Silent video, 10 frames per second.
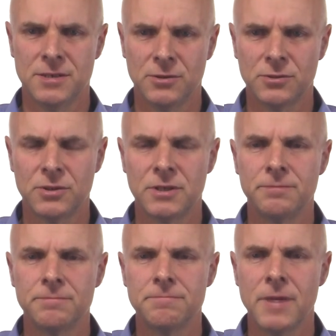Telstra
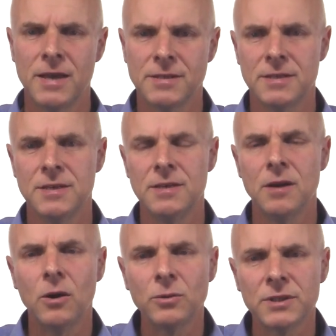as the
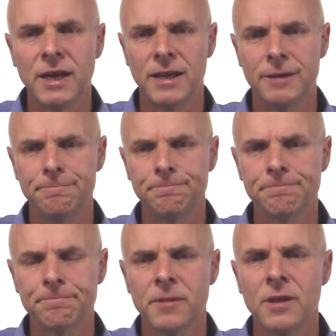wholesaler.
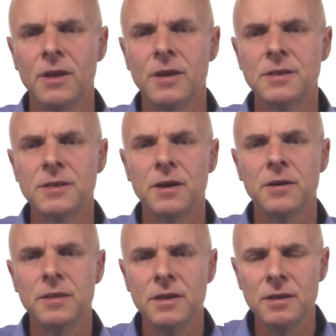
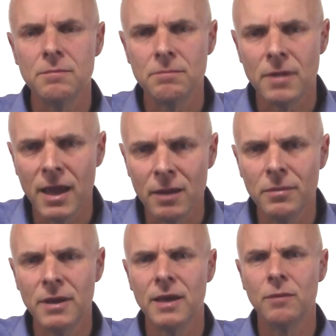So the
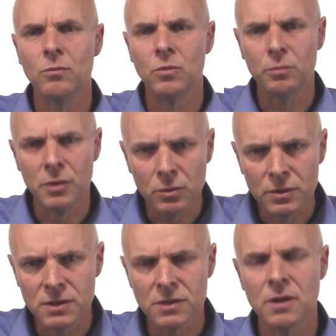NBN will build
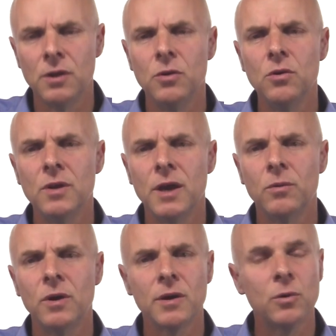this new
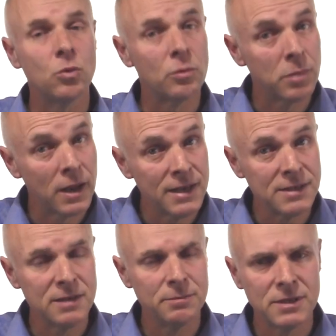network. It will
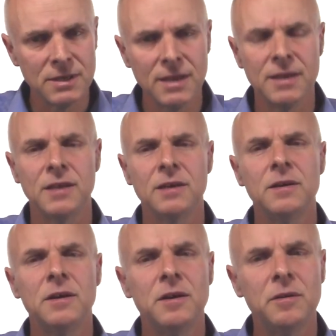replace, in particular,
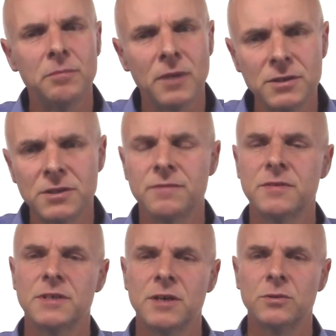most of
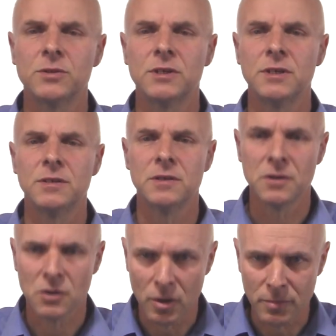the Telstra
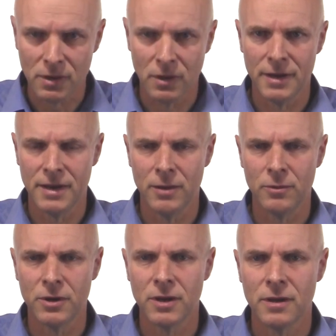copper line
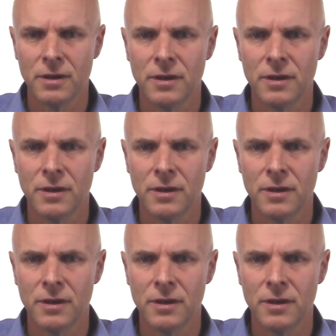network.